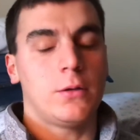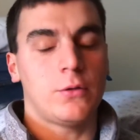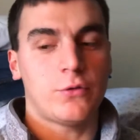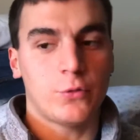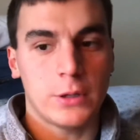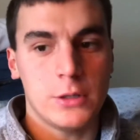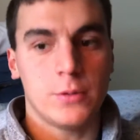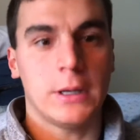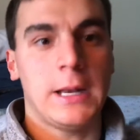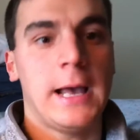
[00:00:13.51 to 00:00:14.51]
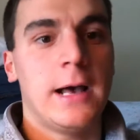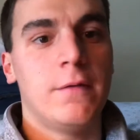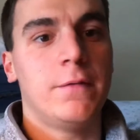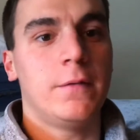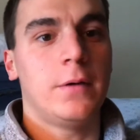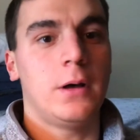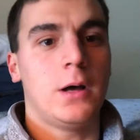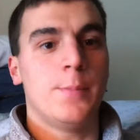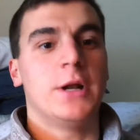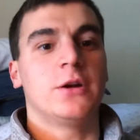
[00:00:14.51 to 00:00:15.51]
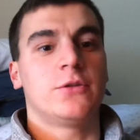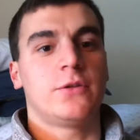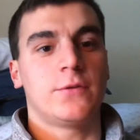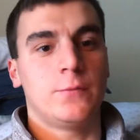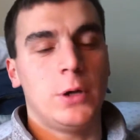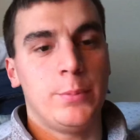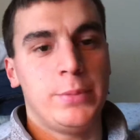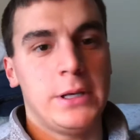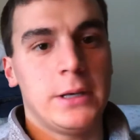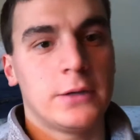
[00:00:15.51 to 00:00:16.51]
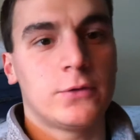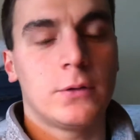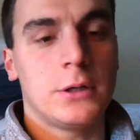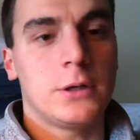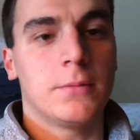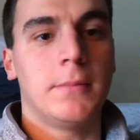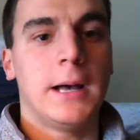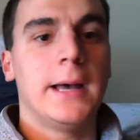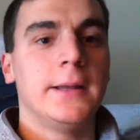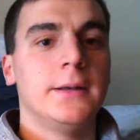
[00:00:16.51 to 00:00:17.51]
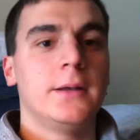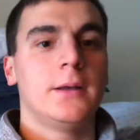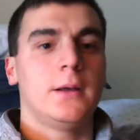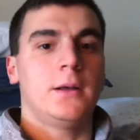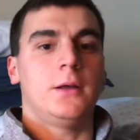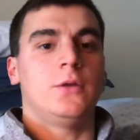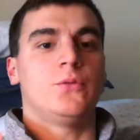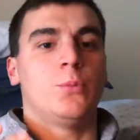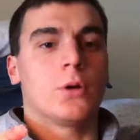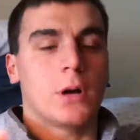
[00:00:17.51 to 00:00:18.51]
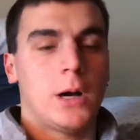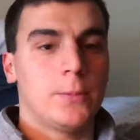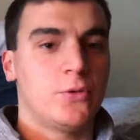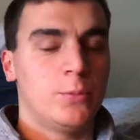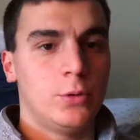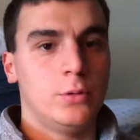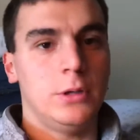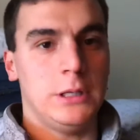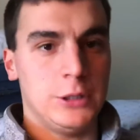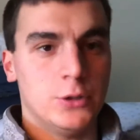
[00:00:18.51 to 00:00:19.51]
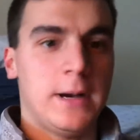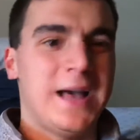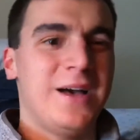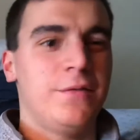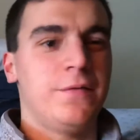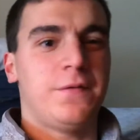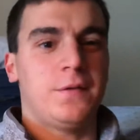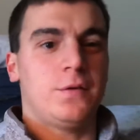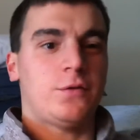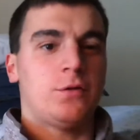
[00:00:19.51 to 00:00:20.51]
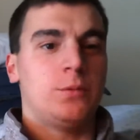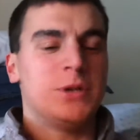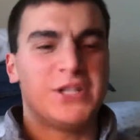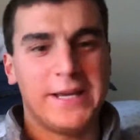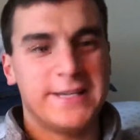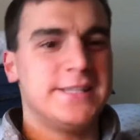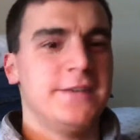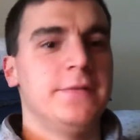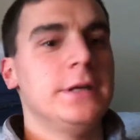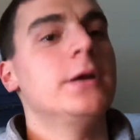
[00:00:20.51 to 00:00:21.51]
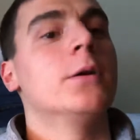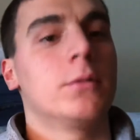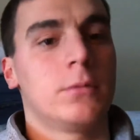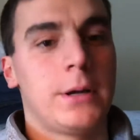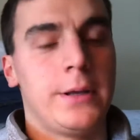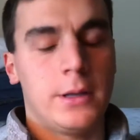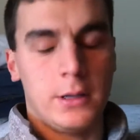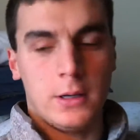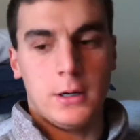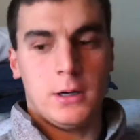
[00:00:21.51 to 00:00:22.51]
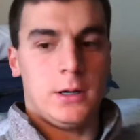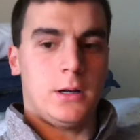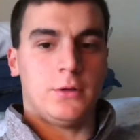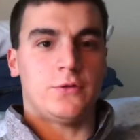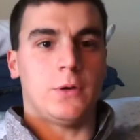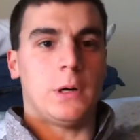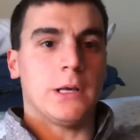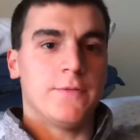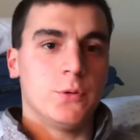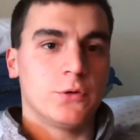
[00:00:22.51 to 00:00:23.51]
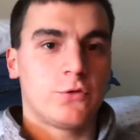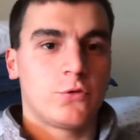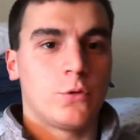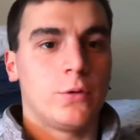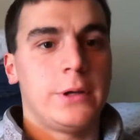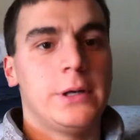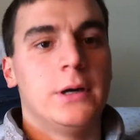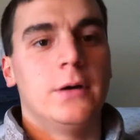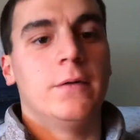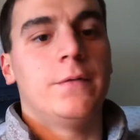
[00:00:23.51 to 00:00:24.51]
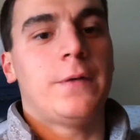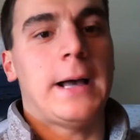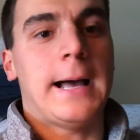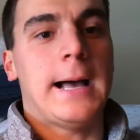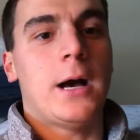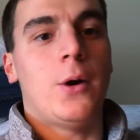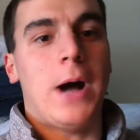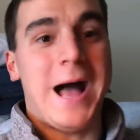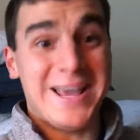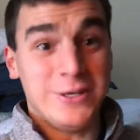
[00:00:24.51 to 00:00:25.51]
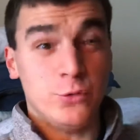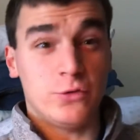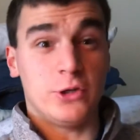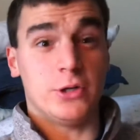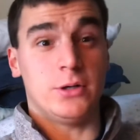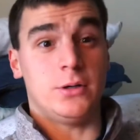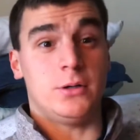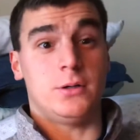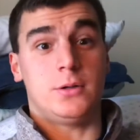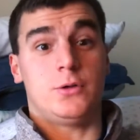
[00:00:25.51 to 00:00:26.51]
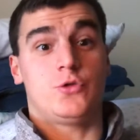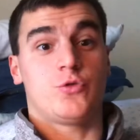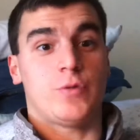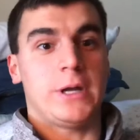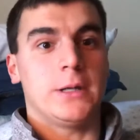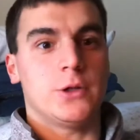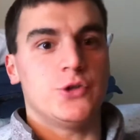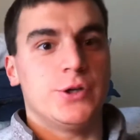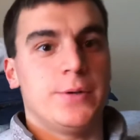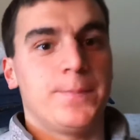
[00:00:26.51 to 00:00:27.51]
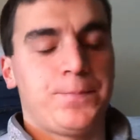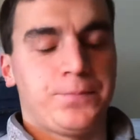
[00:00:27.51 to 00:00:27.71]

so that you can have a better sense of well-being and so that your mind is more optimal and you don't have so much negativity, right? So I'll give you a story of how I used to train at the gym.